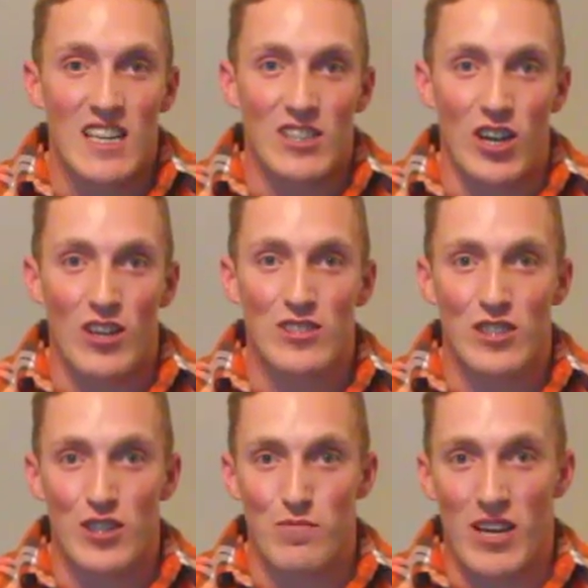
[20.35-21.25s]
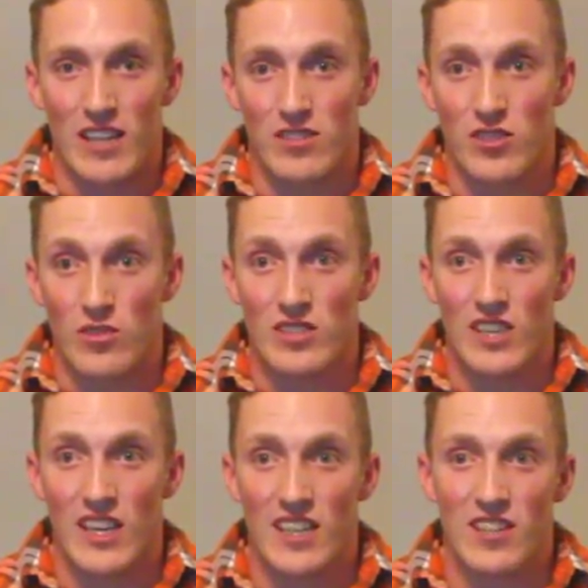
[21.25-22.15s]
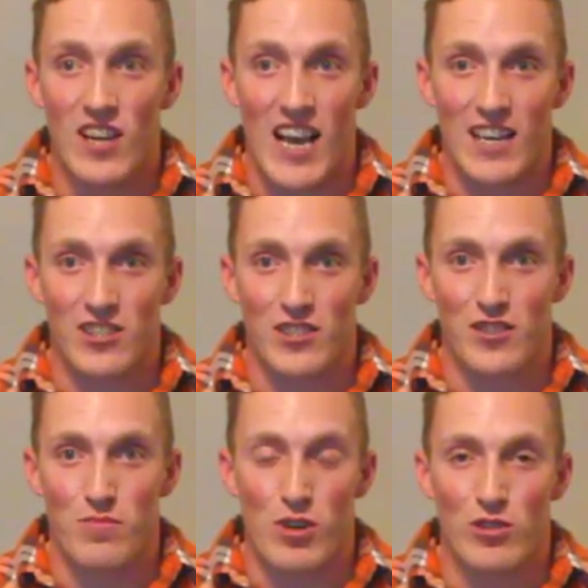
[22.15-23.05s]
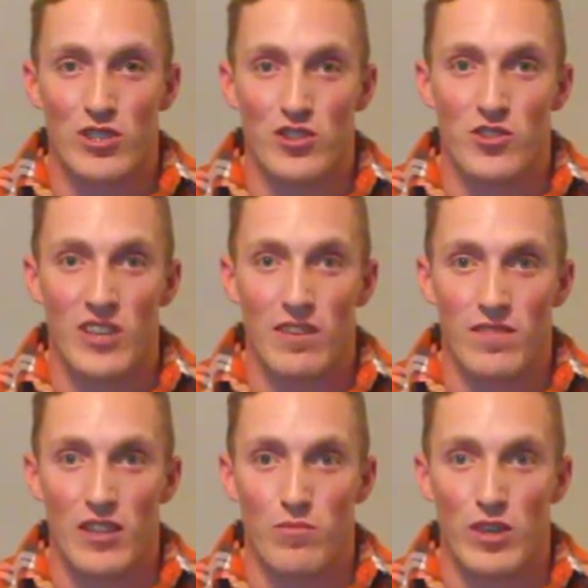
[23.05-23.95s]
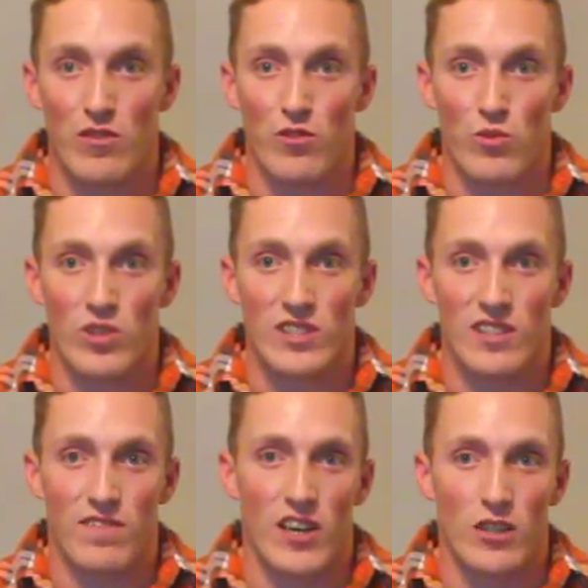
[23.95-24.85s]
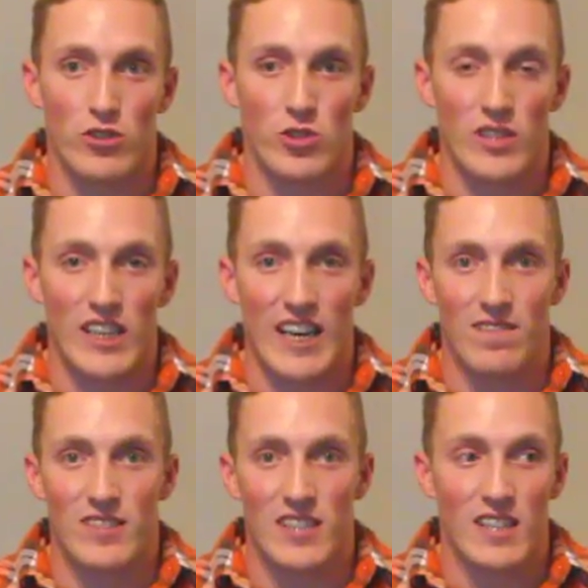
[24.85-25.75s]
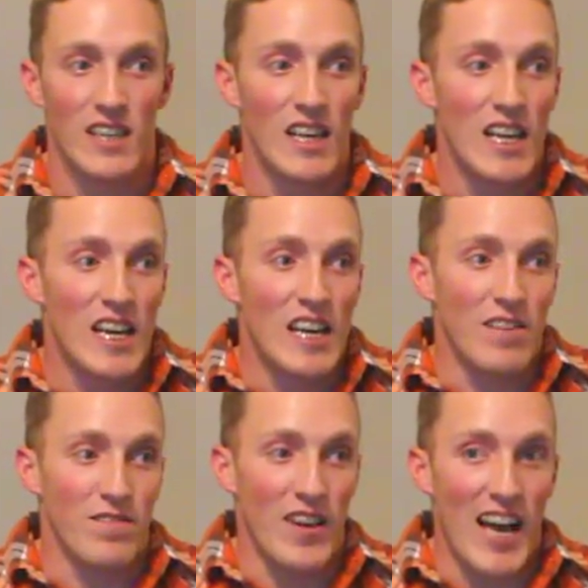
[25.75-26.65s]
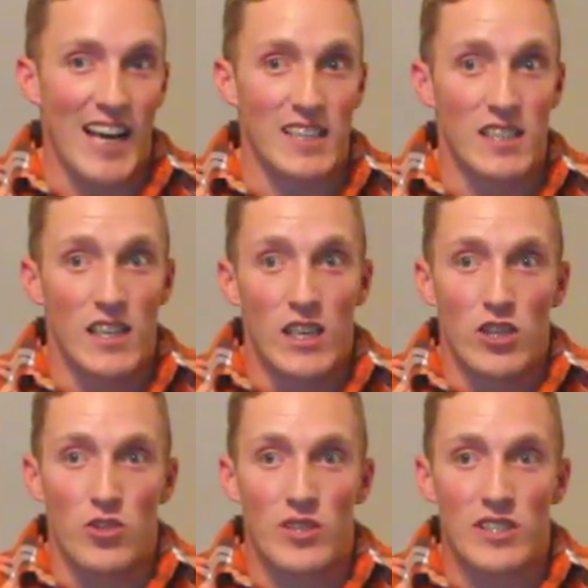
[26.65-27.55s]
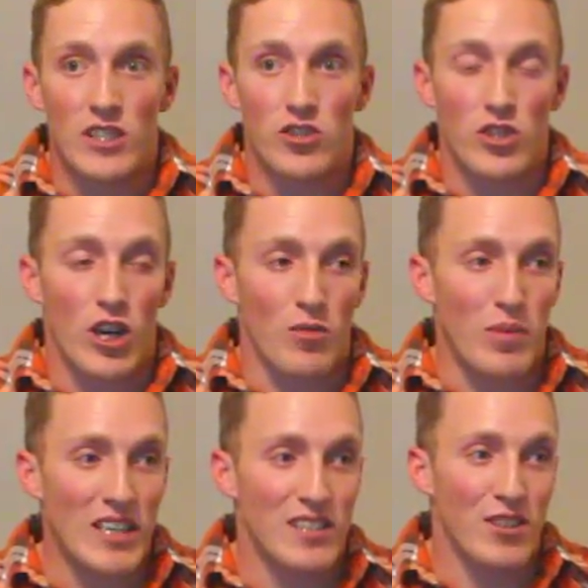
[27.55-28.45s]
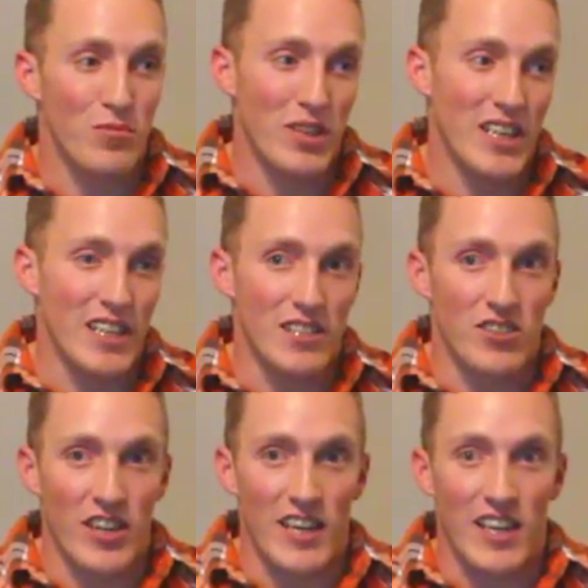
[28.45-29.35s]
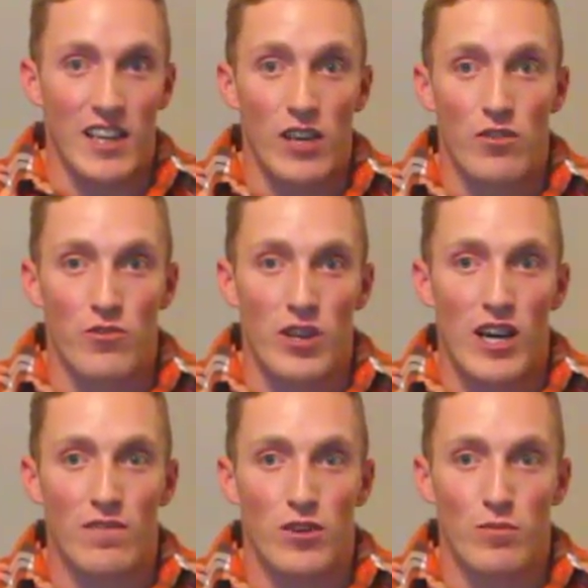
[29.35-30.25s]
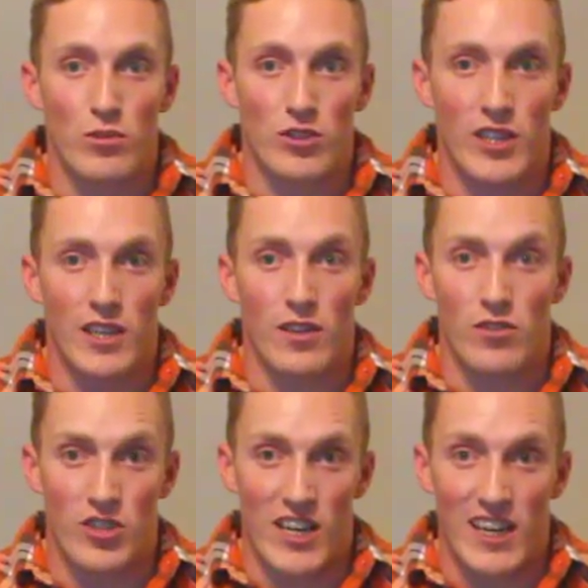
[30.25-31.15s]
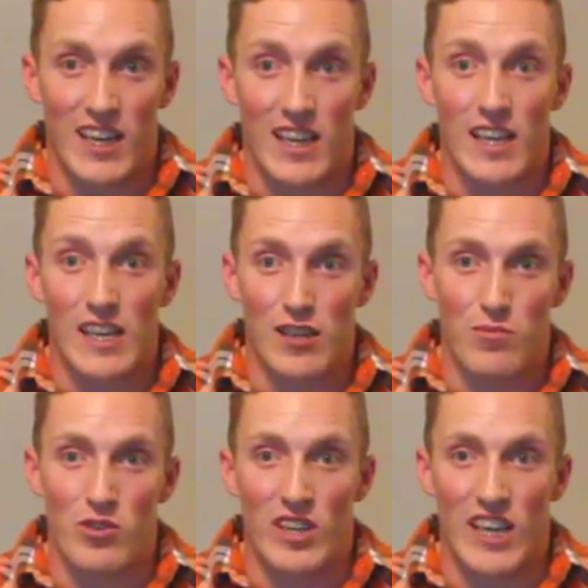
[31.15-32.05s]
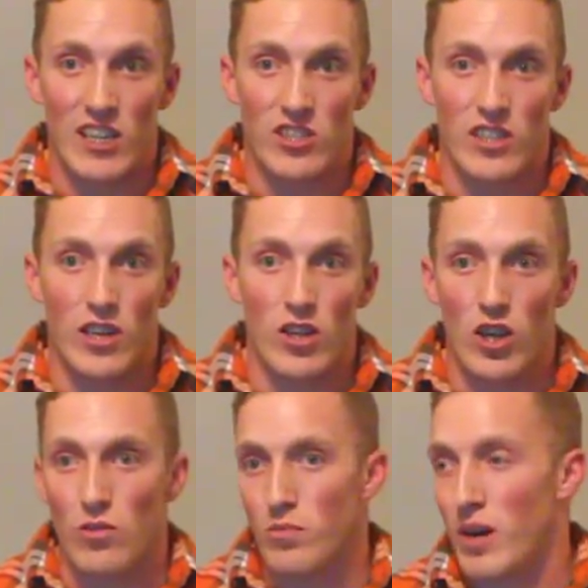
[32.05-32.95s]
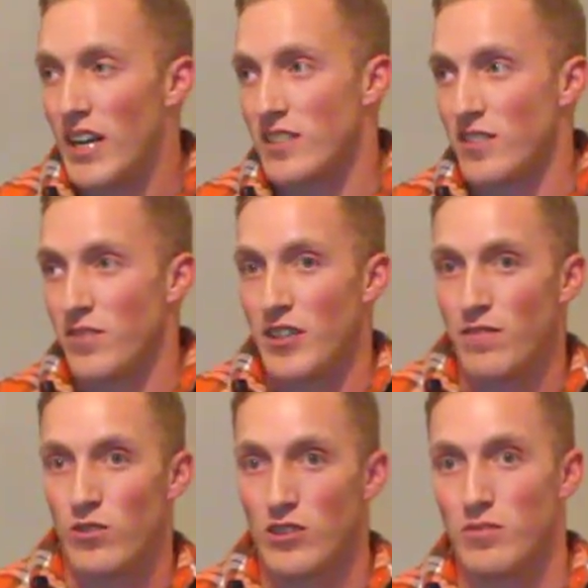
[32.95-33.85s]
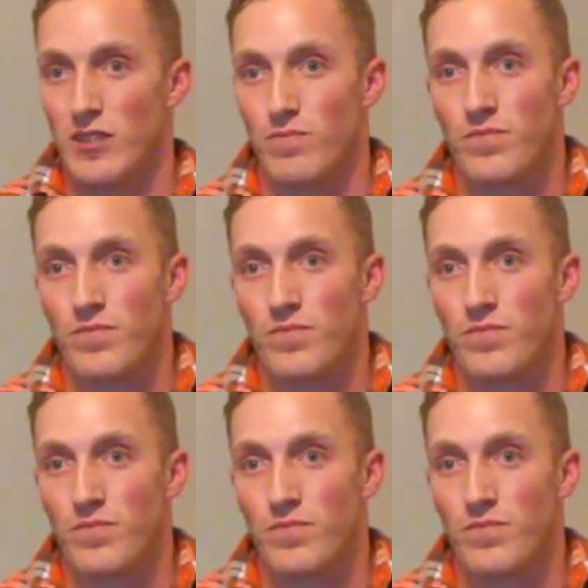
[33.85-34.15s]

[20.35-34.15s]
Dogs learn by associating their actions to motions you give them and rewards that follow shortly after. In fact, you can teach your dog basic obedience training through nonverbal training and communication along with positive reinforcement.